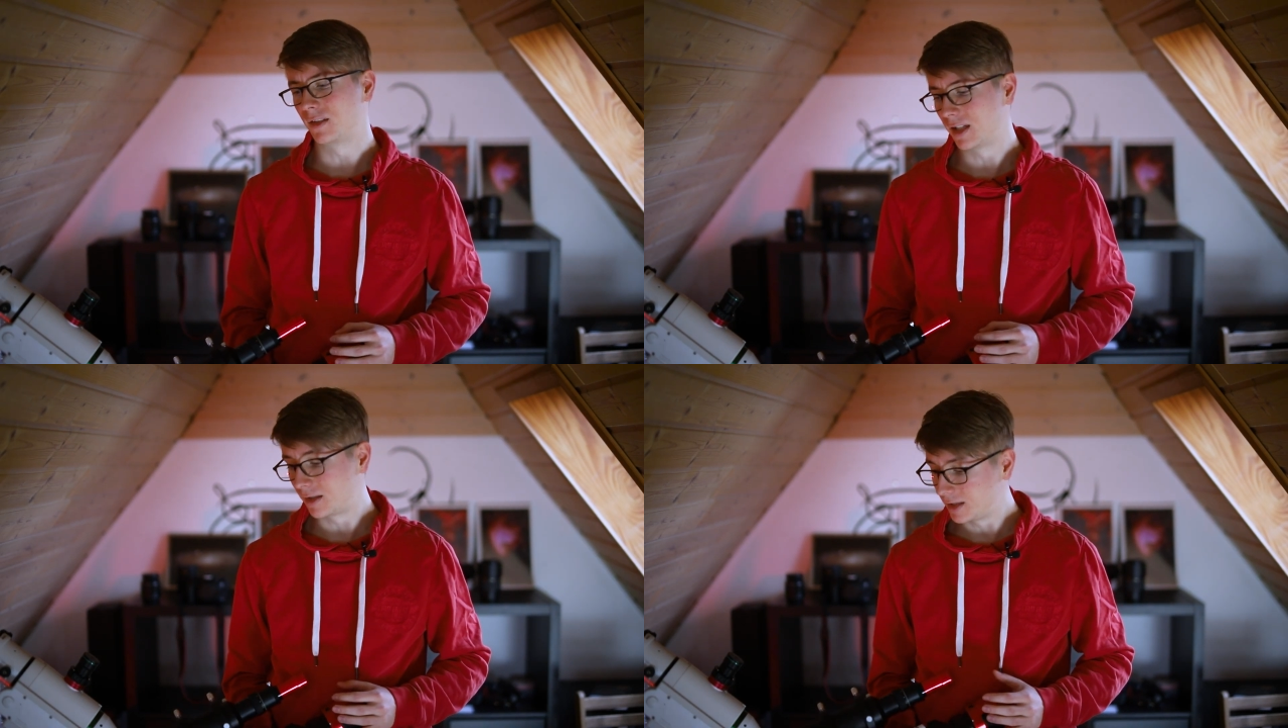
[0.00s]

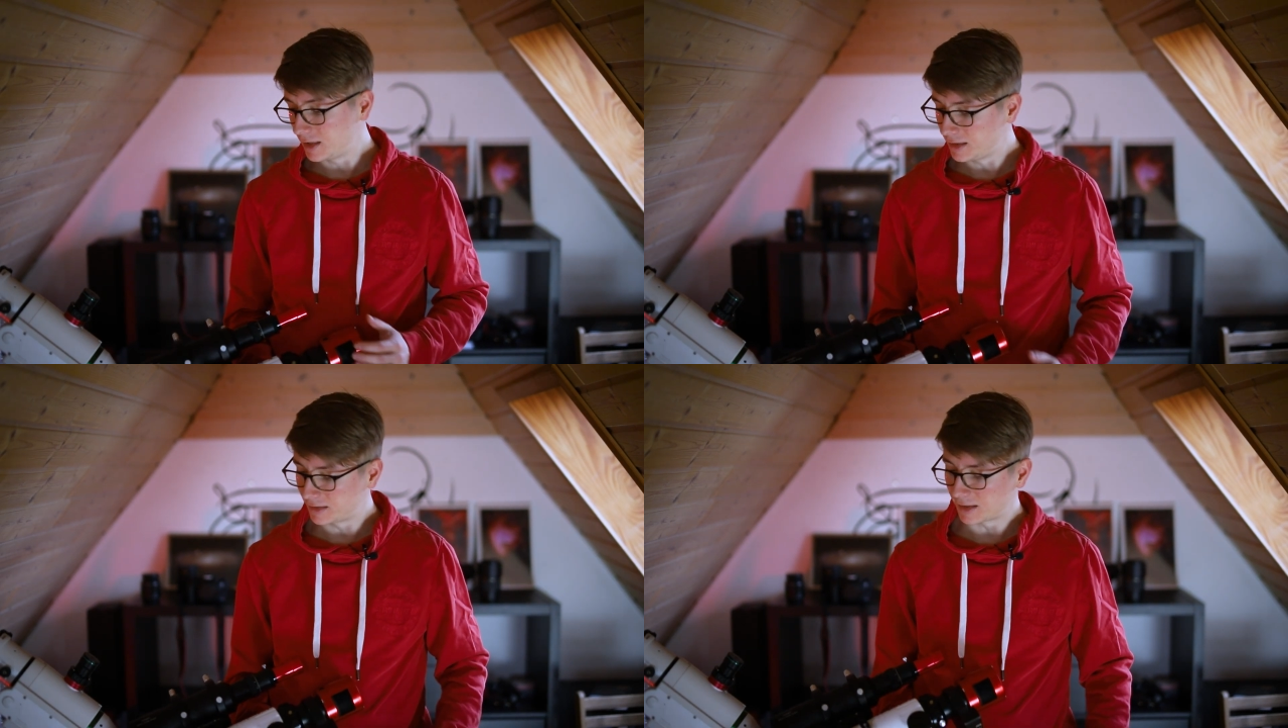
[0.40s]
that
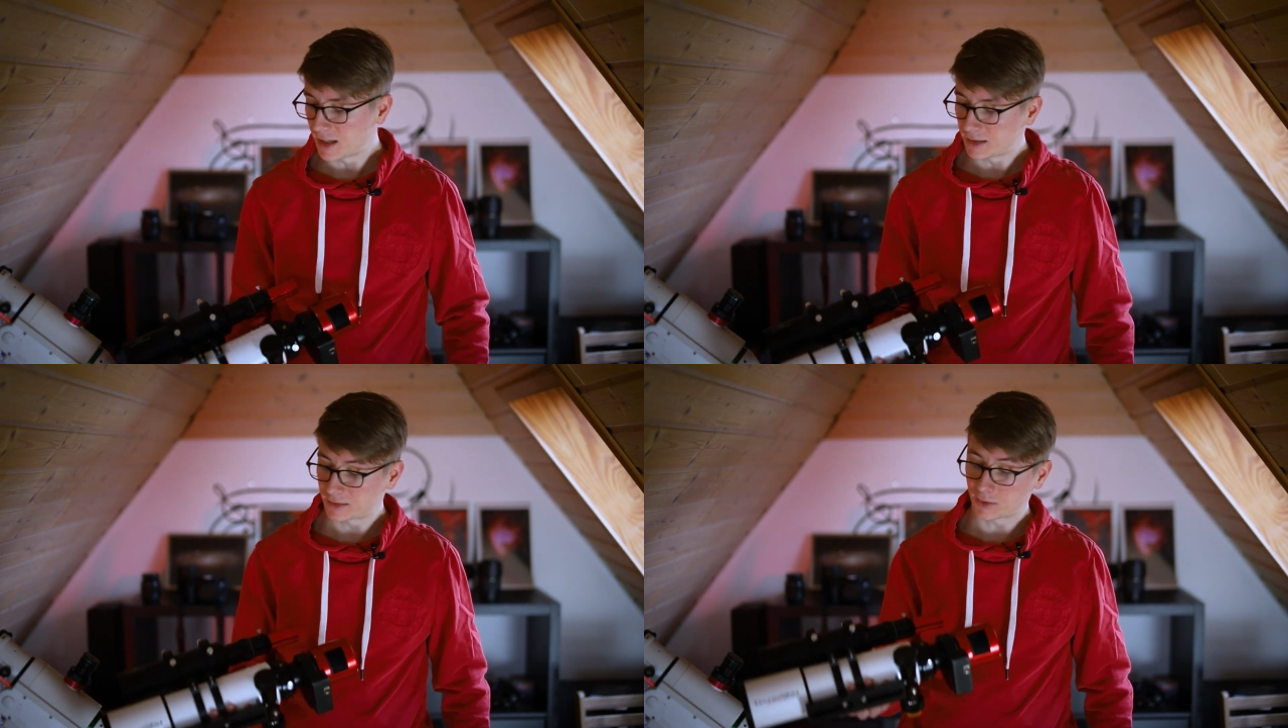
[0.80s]
these
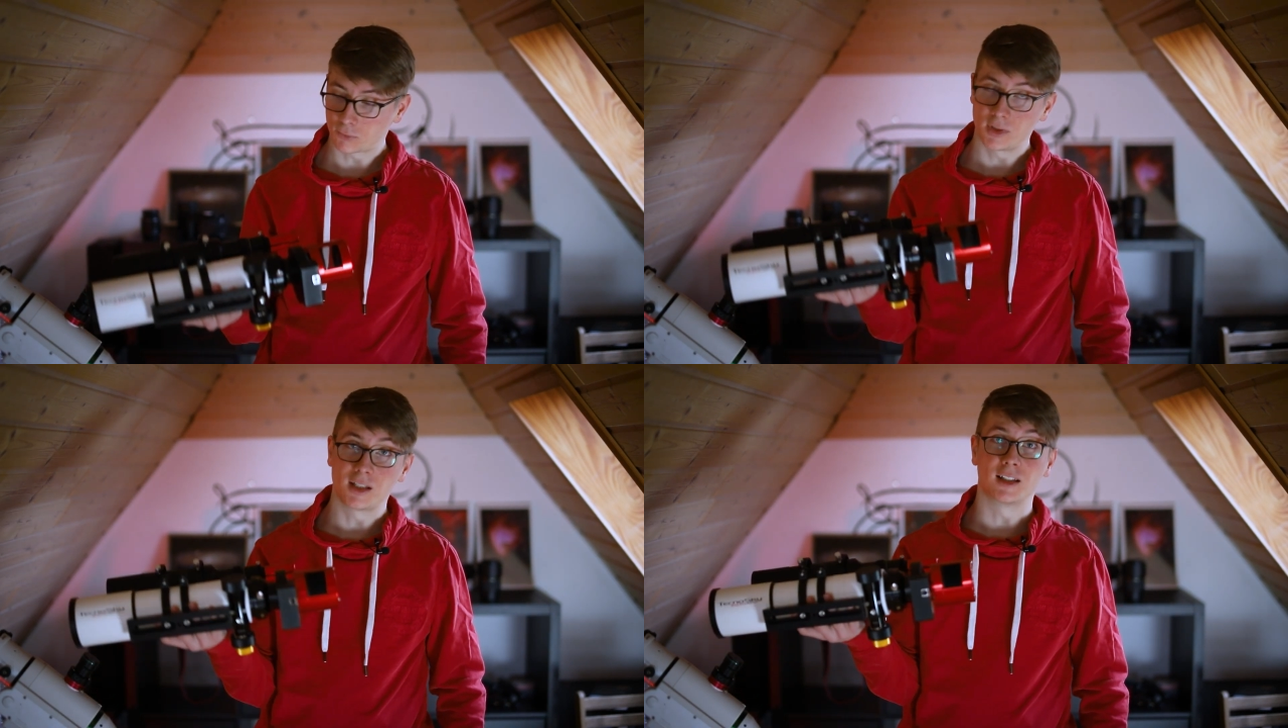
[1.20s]
last
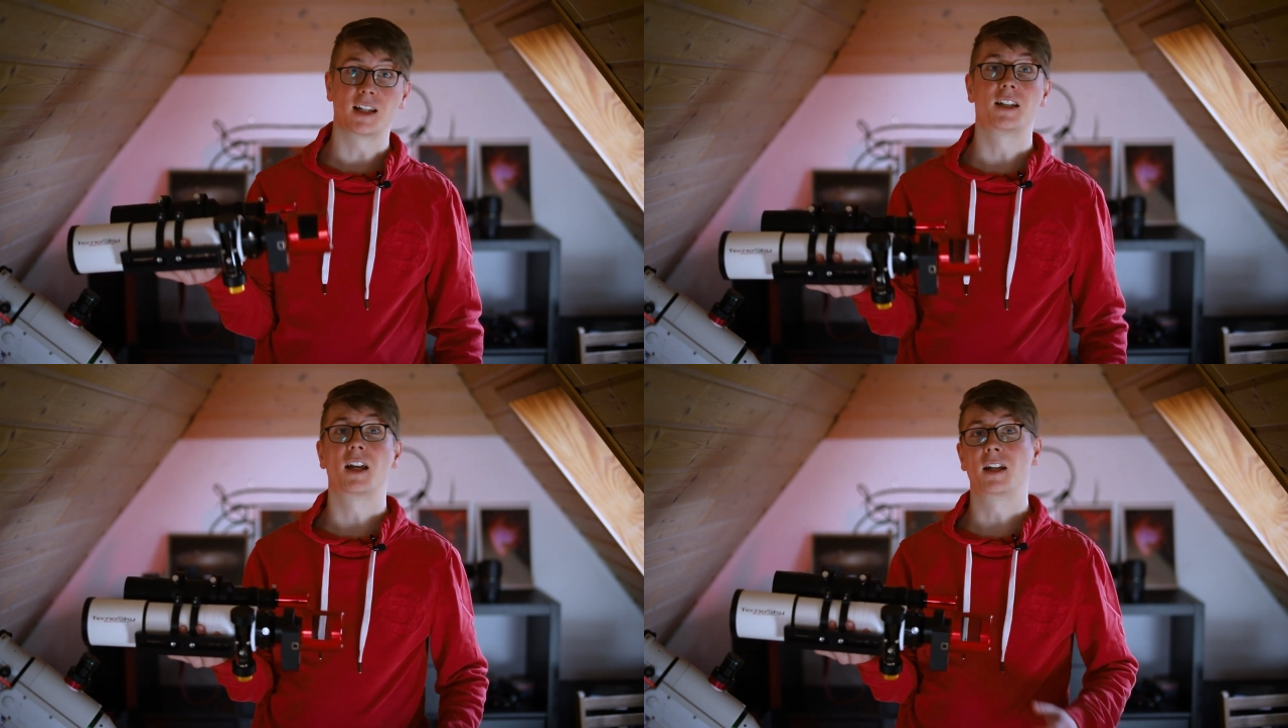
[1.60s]
three
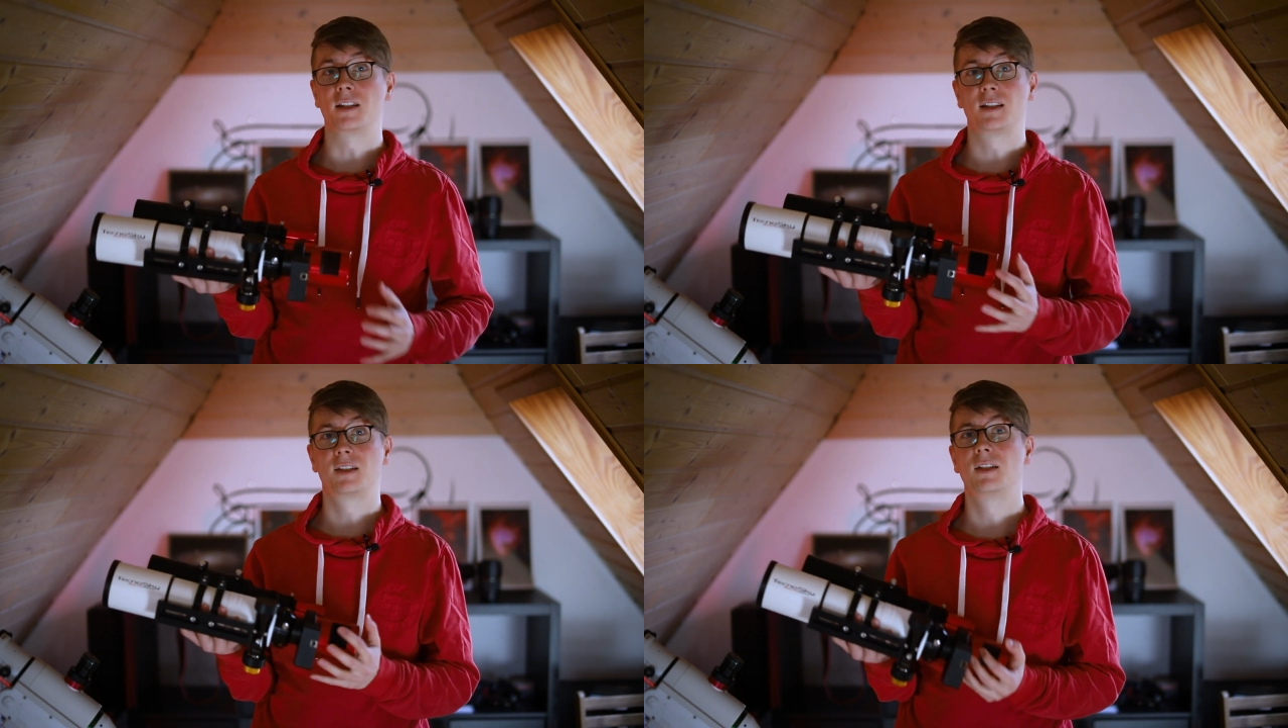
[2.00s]
clear
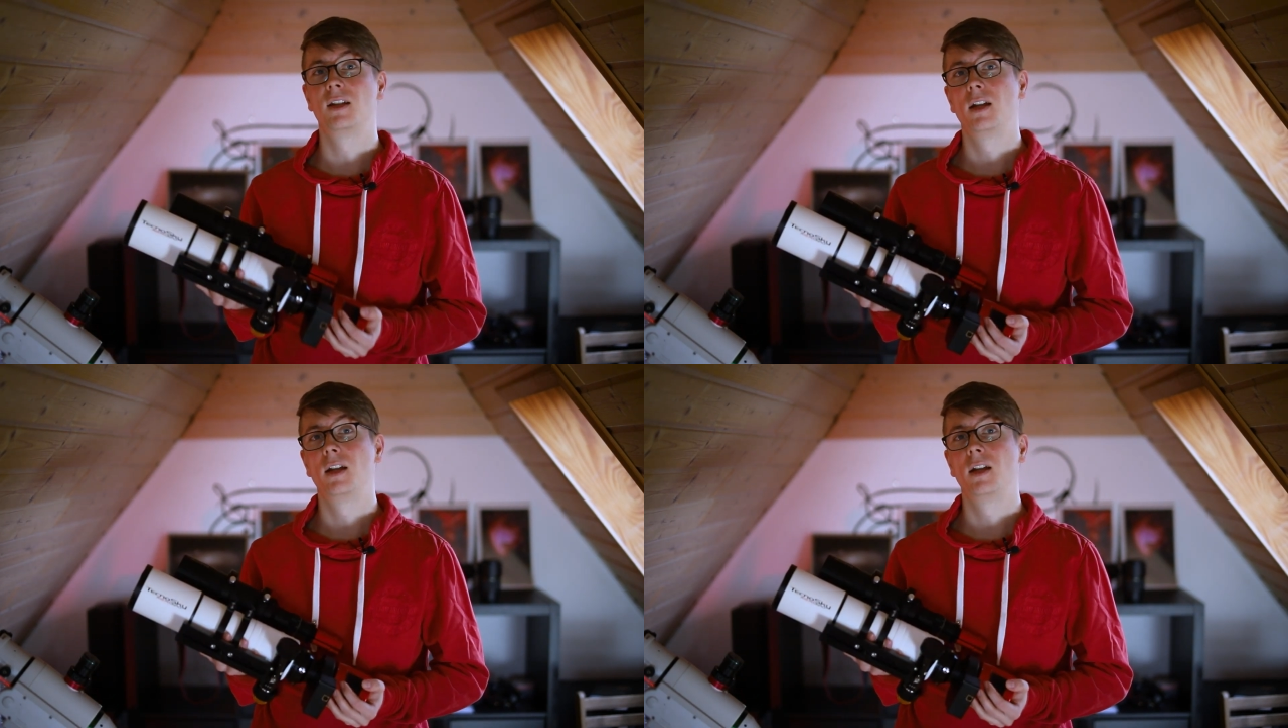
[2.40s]
nights